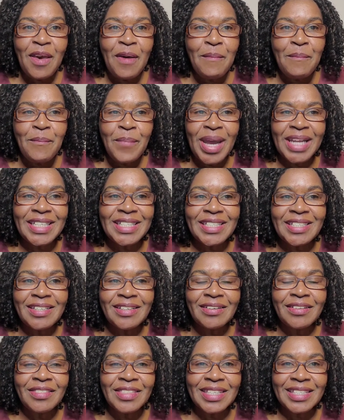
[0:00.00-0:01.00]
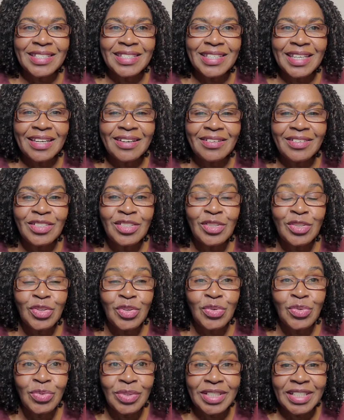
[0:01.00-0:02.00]
matching the second
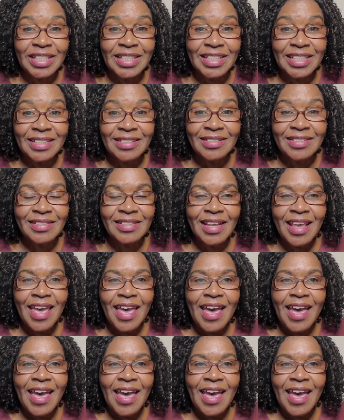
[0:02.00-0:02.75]
two digits